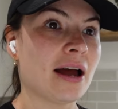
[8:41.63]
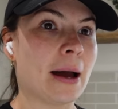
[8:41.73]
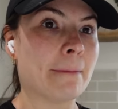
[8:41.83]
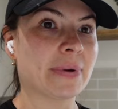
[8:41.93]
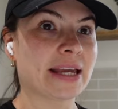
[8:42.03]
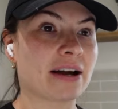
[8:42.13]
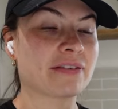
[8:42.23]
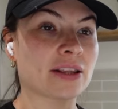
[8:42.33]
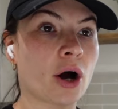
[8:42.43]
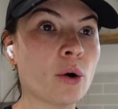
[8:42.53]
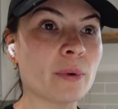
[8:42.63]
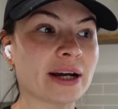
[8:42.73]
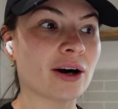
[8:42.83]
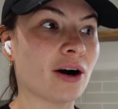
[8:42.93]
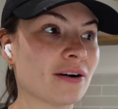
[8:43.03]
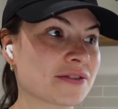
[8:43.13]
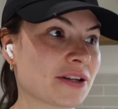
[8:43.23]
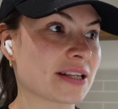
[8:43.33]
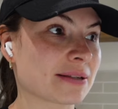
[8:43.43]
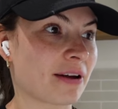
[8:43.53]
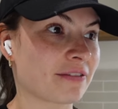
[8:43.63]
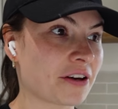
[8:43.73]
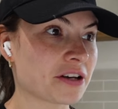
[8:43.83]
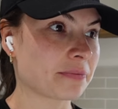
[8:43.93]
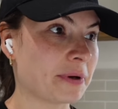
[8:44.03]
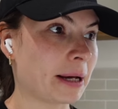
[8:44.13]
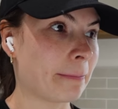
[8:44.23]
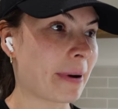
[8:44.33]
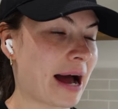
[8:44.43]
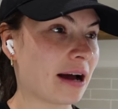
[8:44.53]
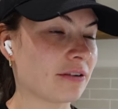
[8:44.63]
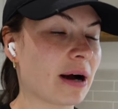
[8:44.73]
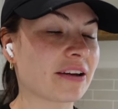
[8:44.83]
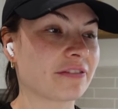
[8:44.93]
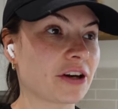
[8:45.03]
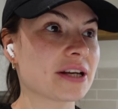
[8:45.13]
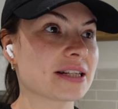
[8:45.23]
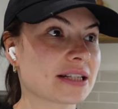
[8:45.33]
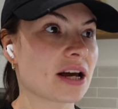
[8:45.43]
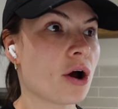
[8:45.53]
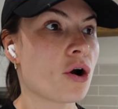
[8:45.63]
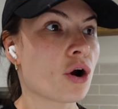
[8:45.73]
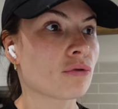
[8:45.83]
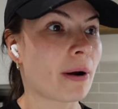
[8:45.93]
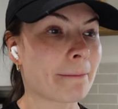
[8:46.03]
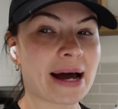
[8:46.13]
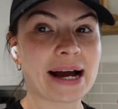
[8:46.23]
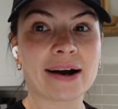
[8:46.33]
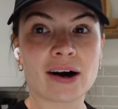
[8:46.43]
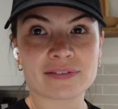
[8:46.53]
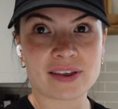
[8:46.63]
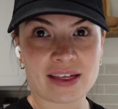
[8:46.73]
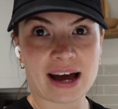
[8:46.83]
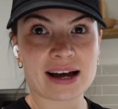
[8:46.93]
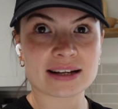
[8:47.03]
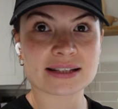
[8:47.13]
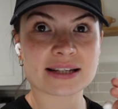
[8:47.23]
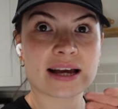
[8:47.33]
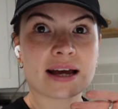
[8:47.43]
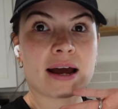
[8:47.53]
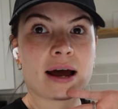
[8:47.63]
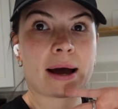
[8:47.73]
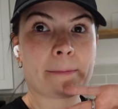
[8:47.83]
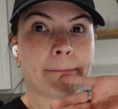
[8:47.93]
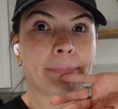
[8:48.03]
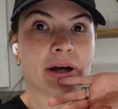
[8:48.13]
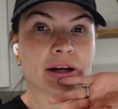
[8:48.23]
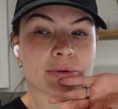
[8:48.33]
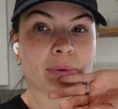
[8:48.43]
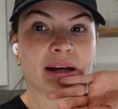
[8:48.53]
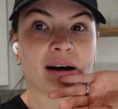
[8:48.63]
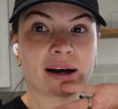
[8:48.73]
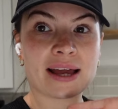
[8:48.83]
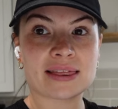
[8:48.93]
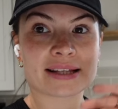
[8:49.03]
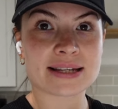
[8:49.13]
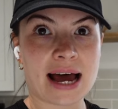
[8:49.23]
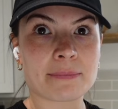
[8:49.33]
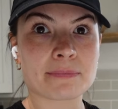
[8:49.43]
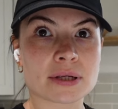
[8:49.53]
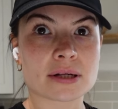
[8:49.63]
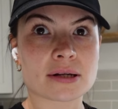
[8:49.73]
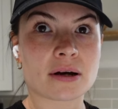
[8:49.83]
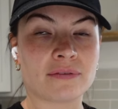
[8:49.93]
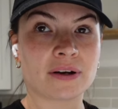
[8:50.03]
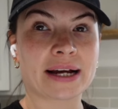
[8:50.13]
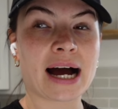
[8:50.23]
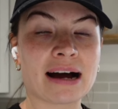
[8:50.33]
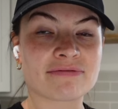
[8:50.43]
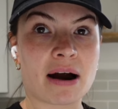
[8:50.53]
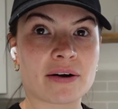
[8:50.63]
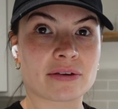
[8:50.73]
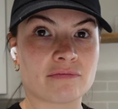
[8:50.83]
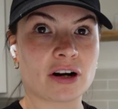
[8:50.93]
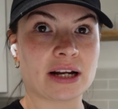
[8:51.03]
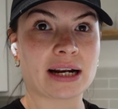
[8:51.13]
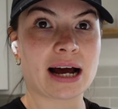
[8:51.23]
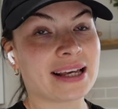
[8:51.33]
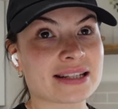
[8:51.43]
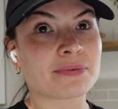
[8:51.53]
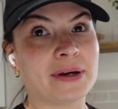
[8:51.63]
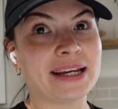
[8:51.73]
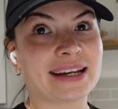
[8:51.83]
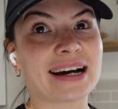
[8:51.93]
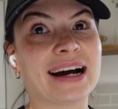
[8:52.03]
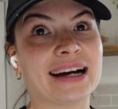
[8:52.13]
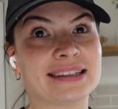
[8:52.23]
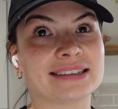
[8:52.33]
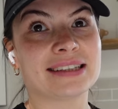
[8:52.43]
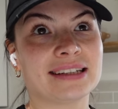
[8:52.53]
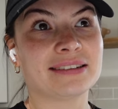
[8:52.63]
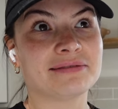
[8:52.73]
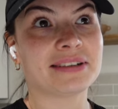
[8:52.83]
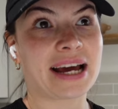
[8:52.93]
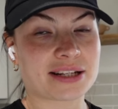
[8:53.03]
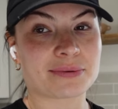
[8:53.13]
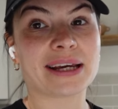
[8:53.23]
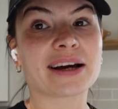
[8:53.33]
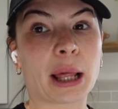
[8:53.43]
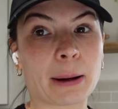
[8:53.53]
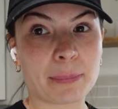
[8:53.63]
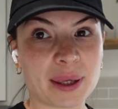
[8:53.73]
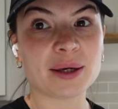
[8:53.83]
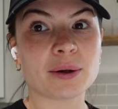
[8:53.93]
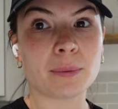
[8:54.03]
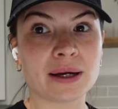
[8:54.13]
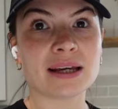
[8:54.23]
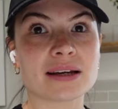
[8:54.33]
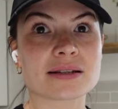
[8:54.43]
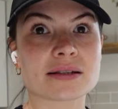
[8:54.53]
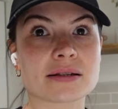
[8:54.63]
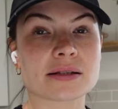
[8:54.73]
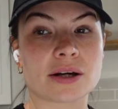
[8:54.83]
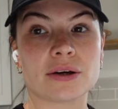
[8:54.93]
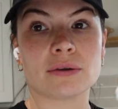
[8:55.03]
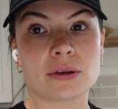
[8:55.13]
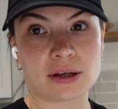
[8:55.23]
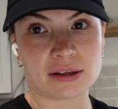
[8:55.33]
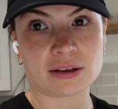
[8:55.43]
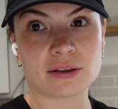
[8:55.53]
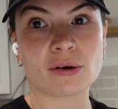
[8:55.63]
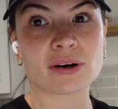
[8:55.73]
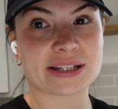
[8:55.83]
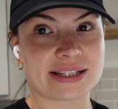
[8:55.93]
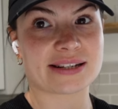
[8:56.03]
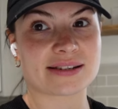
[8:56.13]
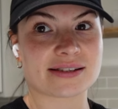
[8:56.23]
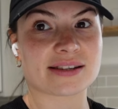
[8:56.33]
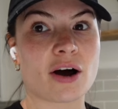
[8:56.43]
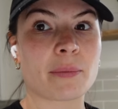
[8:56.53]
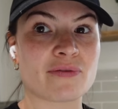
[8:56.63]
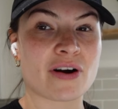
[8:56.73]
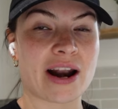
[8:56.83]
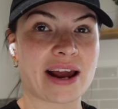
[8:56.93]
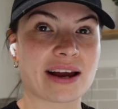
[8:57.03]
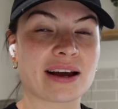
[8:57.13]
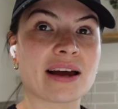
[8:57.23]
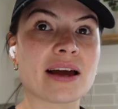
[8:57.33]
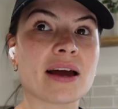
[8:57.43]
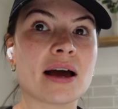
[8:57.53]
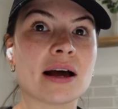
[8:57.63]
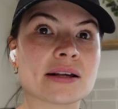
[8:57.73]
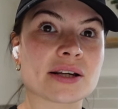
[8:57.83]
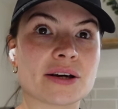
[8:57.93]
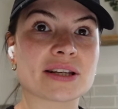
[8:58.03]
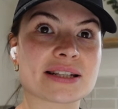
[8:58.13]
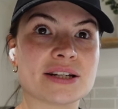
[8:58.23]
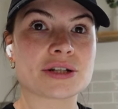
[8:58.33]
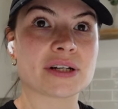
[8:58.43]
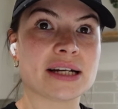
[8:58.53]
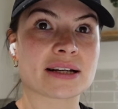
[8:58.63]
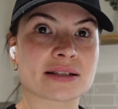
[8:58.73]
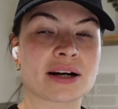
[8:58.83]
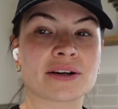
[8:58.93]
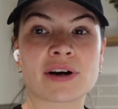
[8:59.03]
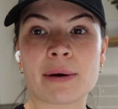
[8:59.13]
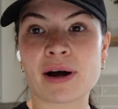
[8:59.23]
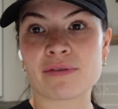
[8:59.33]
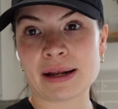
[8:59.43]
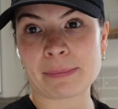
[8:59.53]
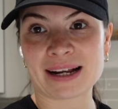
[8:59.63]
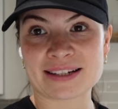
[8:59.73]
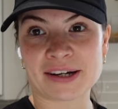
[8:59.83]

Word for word: um, but yeah, I've had the whole week off, so this is my first week back, my first run back after that. Um, but we are in the depths of like half marathon running now. This week and next week are like peak weeks, so the longest distance that I'll be running. So this injury has kind of come at a really bad